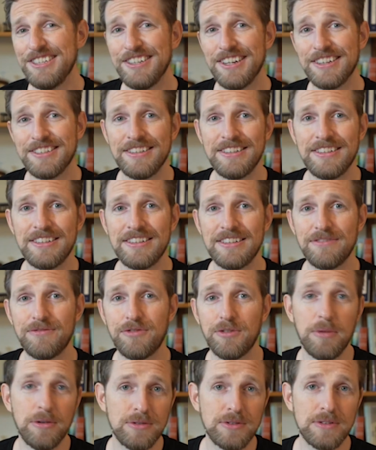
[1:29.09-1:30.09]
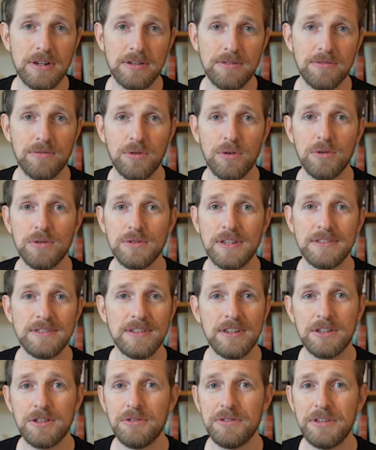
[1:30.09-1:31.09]
doesn't, for most roles, doesn't
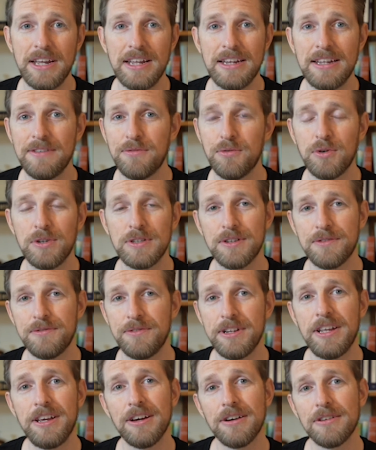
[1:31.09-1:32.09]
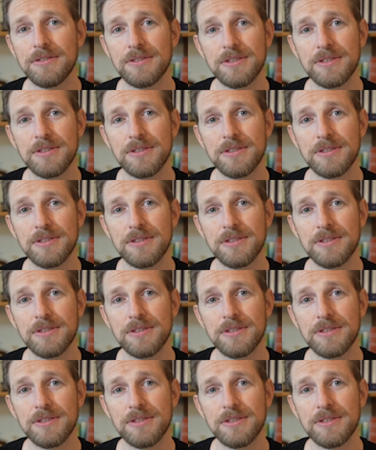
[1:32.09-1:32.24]
include any voice or video.